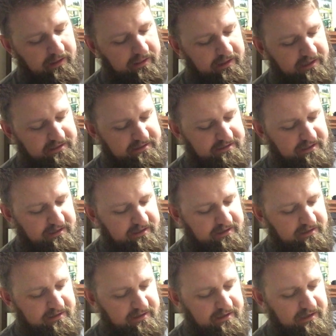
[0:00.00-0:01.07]

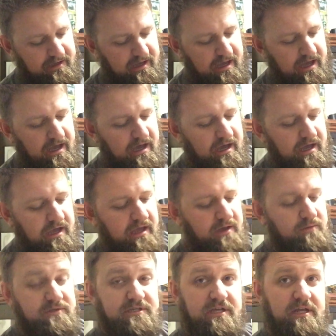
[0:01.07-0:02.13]
that I
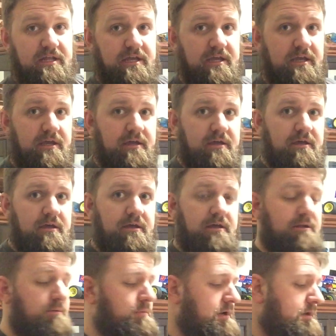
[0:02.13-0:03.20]
was getting a
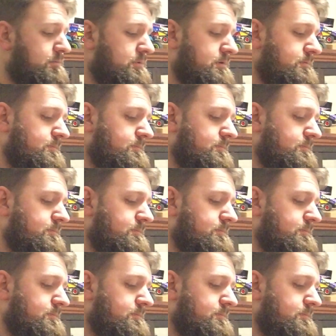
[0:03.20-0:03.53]
new pipe.